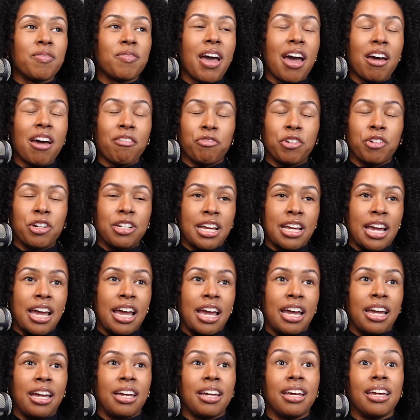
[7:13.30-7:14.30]
Every
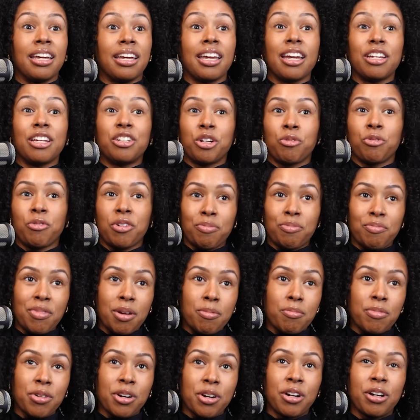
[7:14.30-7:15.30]
day engaging with
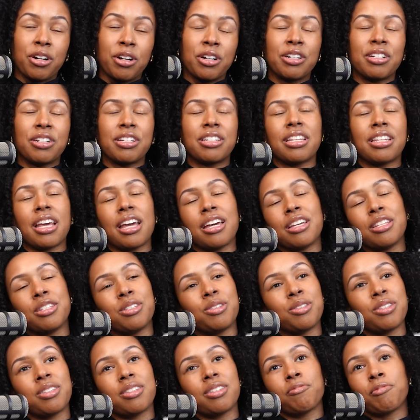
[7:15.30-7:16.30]
members
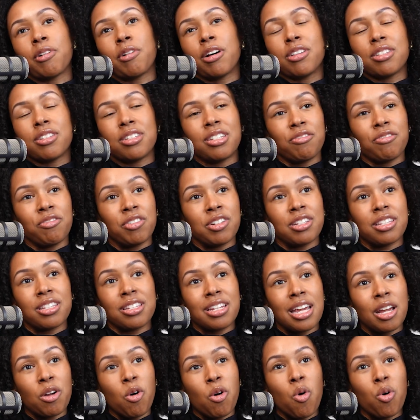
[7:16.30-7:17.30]
as well as different
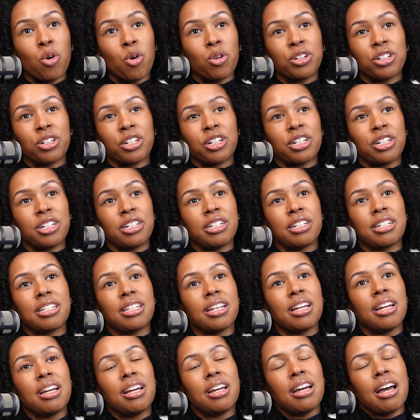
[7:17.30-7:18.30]
stakeholders,
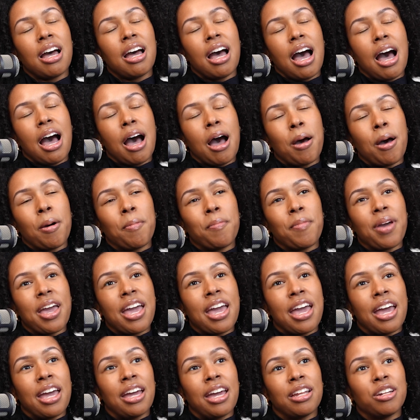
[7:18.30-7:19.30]

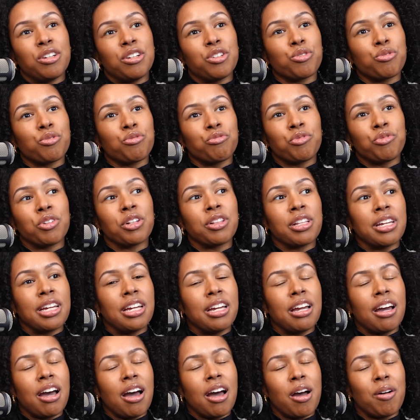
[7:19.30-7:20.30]
and
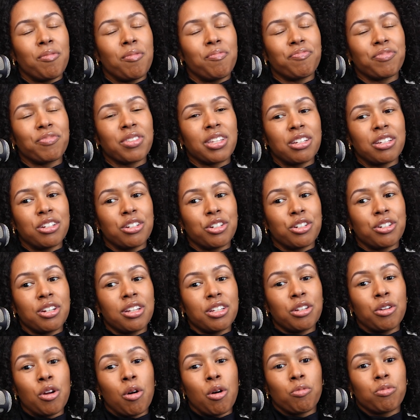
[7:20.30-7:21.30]
really,
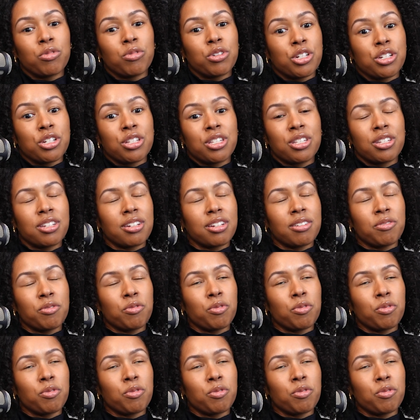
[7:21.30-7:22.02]
just